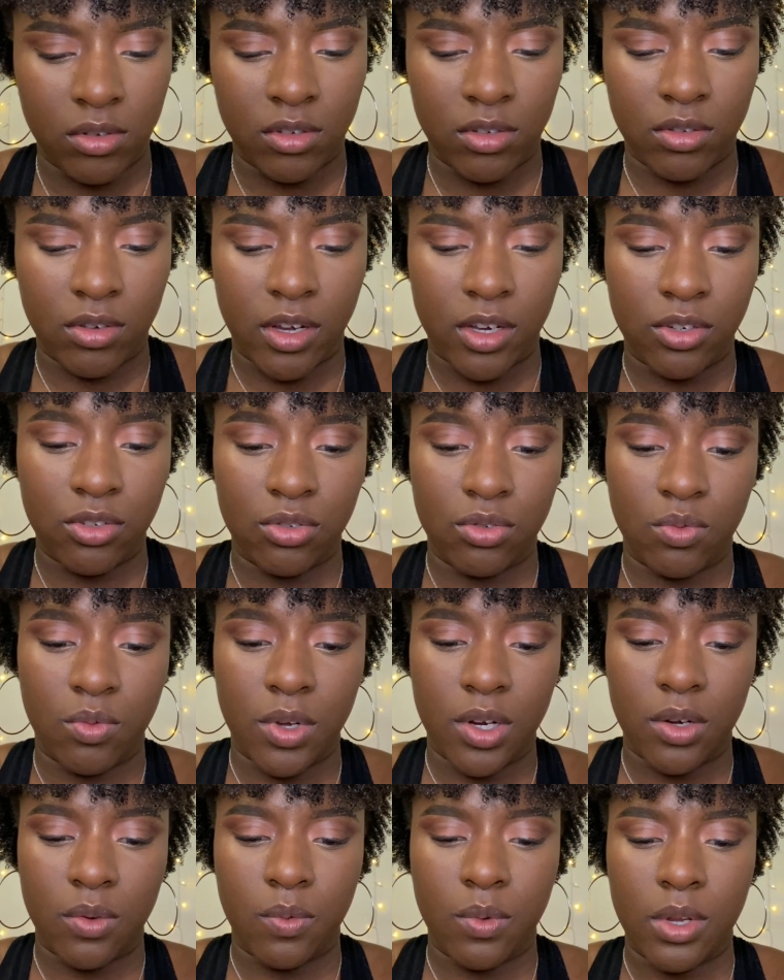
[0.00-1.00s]
So I just
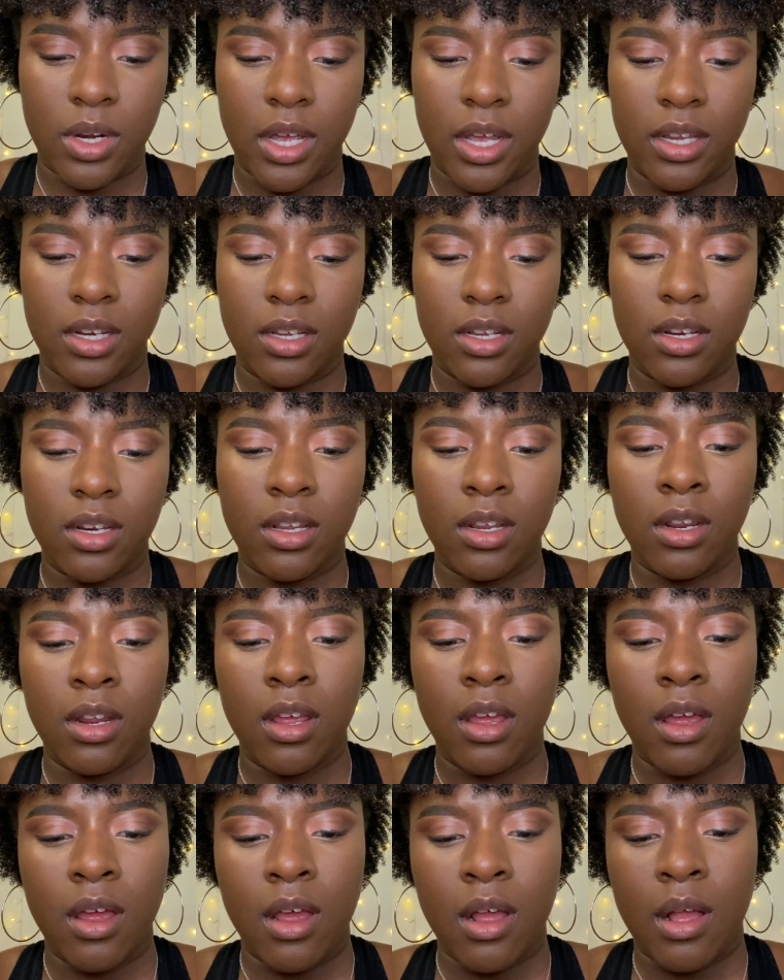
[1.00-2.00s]
wet what I needed.
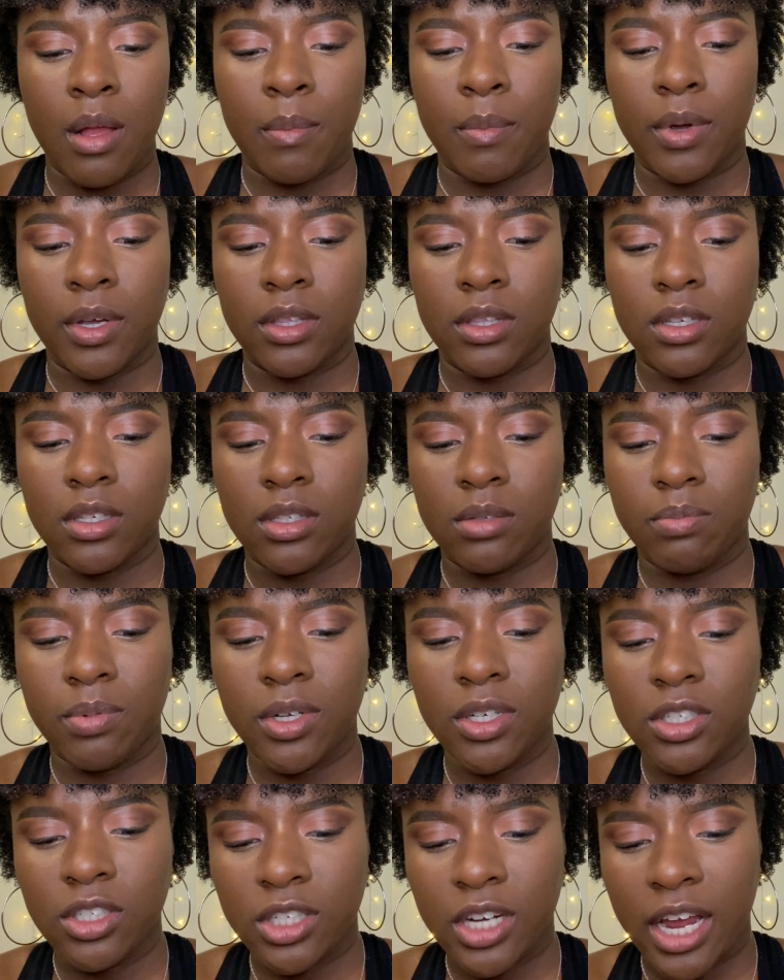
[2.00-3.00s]
But the
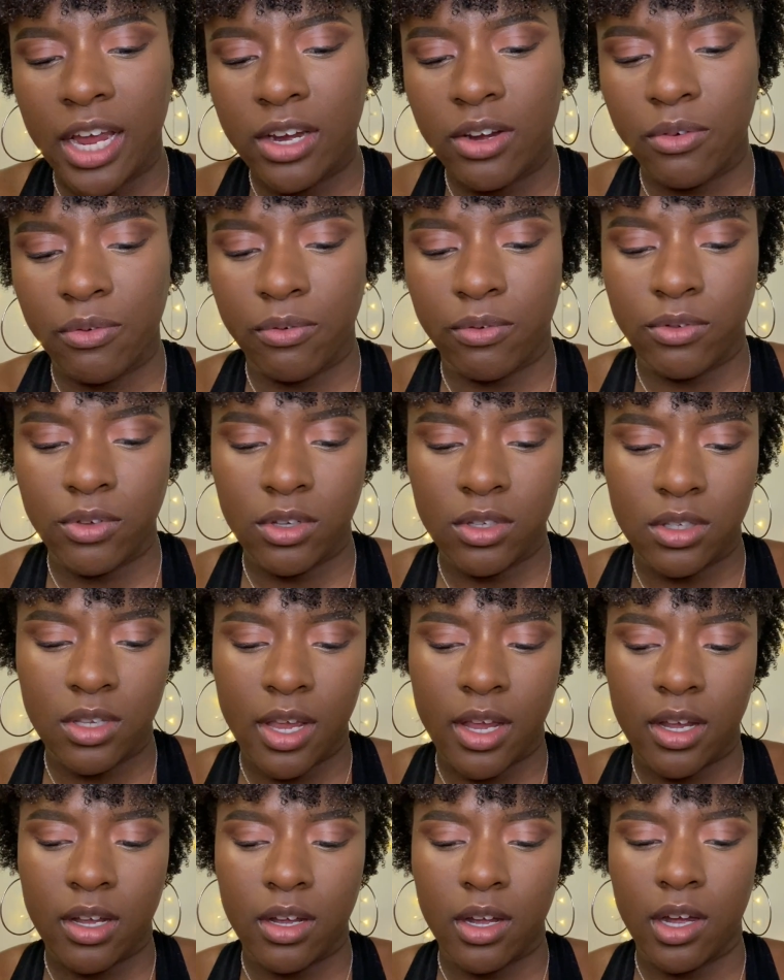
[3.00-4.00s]
sponge kind of feels
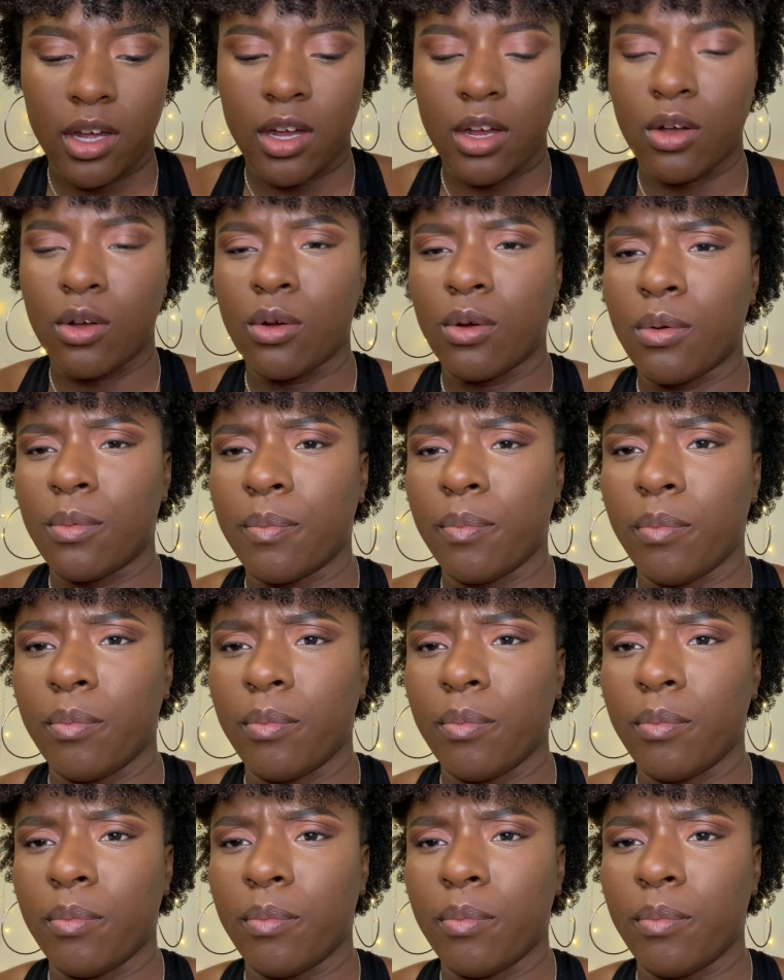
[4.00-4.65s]
like a